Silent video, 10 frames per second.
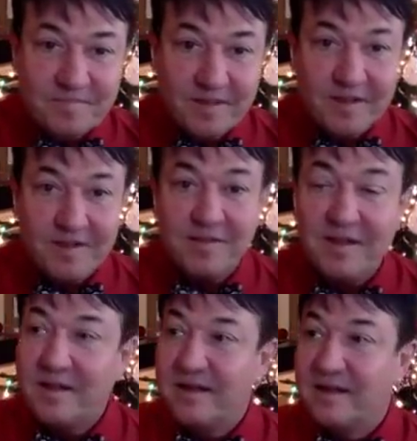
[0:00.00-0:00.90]

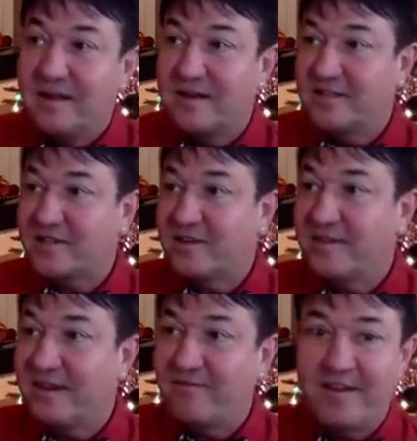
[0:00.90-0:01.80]
Um, on
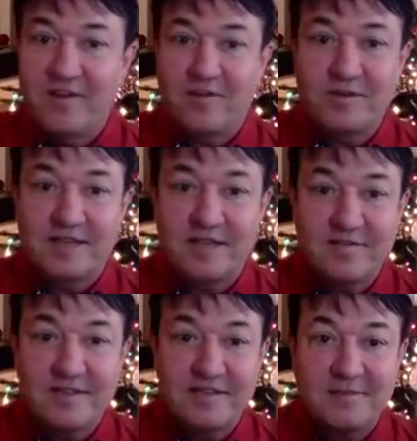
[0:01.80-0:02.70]
Instagram. That feather was
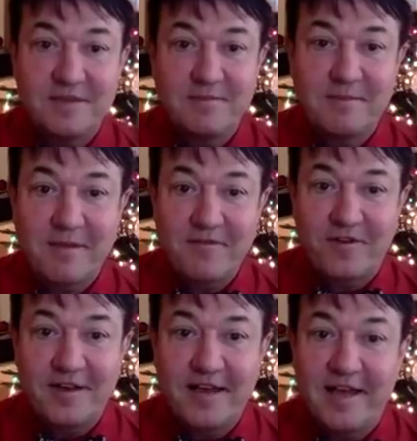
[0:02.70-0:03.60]
given to me by my
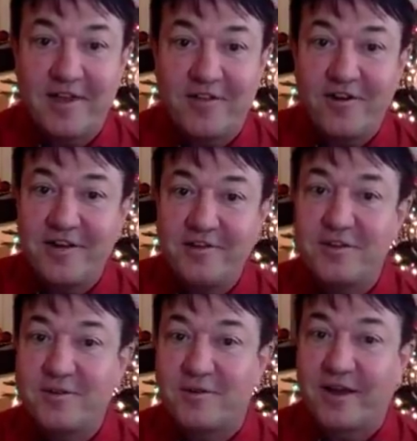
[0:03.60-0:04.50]
friend Heather
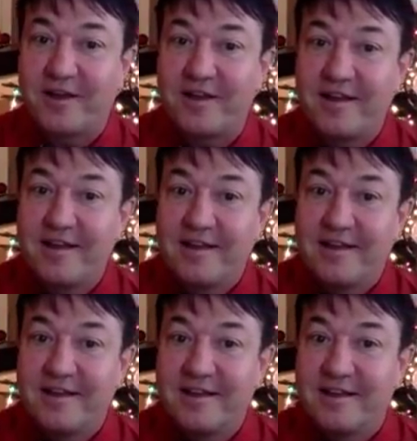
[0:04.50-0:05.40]
Hildebrand,
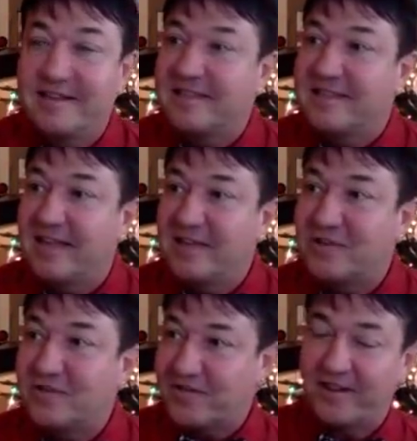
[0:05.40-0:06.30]
and it's an
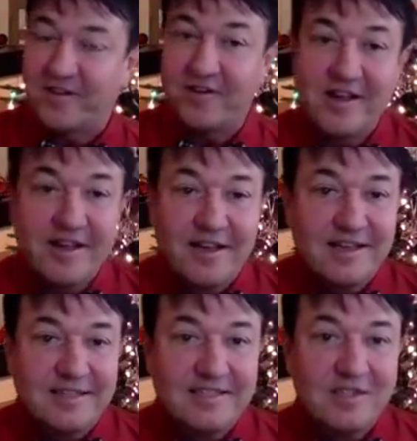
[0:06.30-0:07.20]
angel feather.
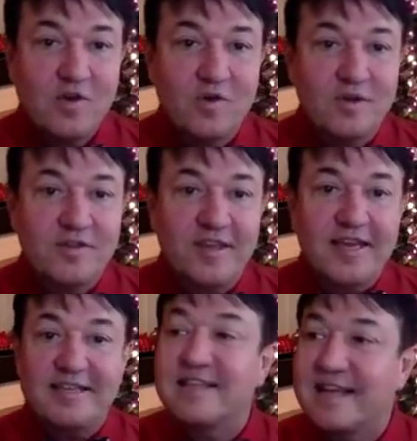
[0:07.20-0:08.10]
And so
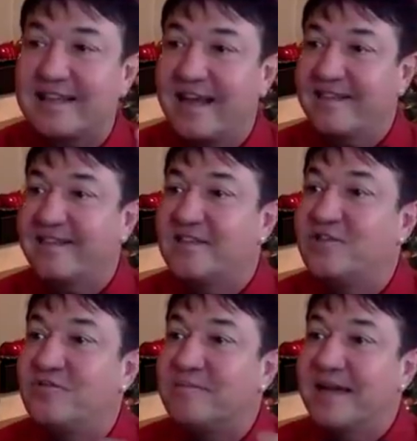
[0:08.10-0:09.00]
things like that
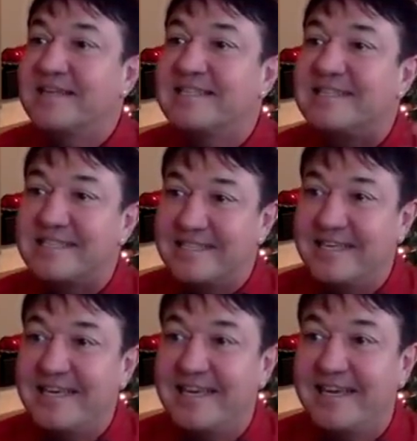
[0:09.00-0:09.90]
that you might
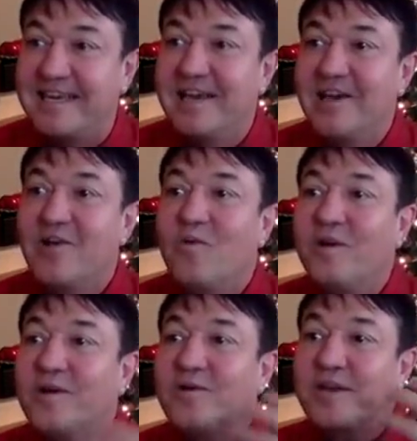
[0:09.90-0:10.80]
see
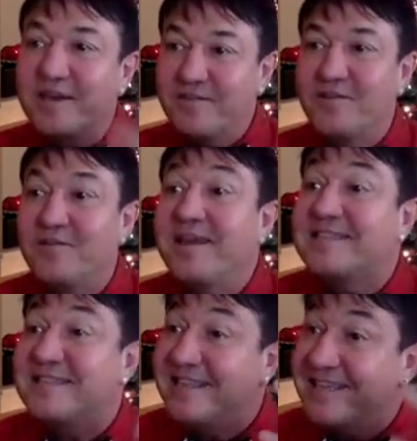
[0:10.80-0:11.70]
will give you.
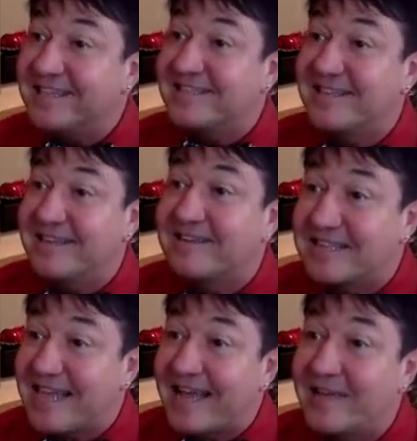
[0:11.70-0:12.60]
Yes, it is
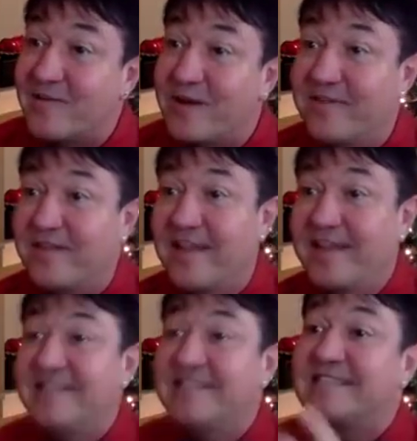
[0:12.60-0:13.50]
exactly ray of
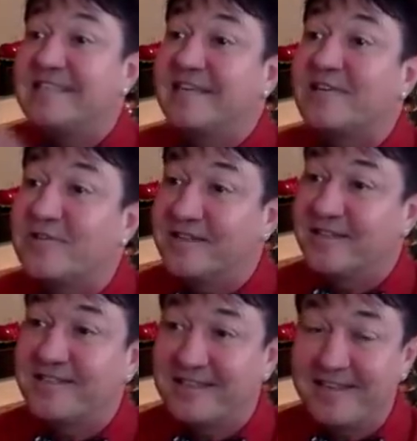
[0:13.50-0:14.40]
light. It's
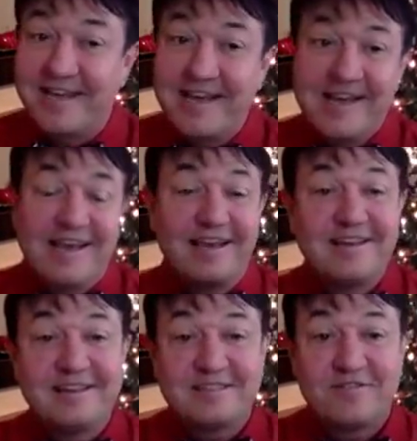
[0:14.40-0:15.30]
synchronicity.
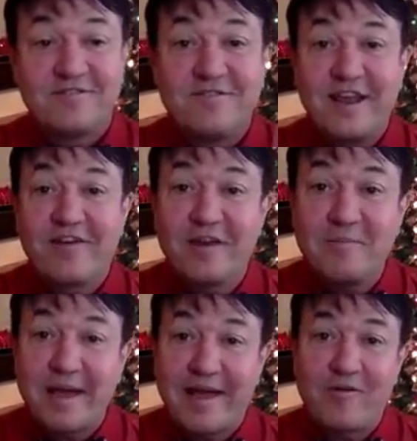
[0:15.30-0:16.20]
And it is a
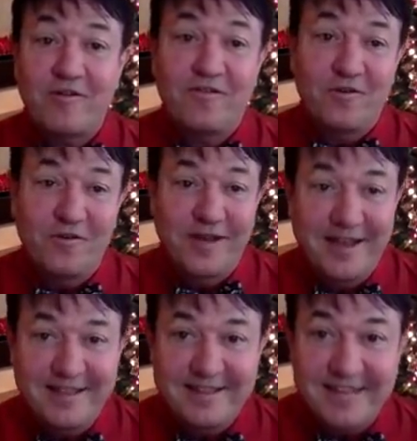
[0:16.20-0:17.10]
very powerful
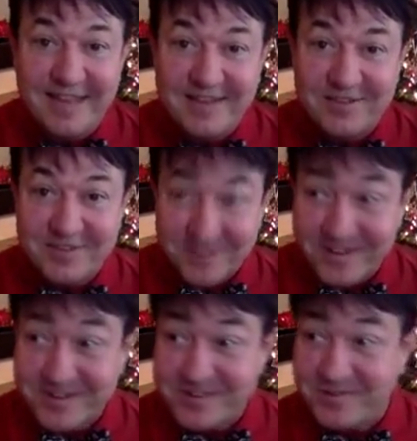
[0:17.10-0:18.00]
way that the angels
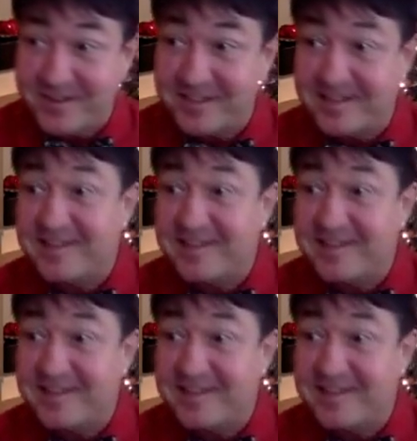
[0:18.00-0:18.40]
talk to us.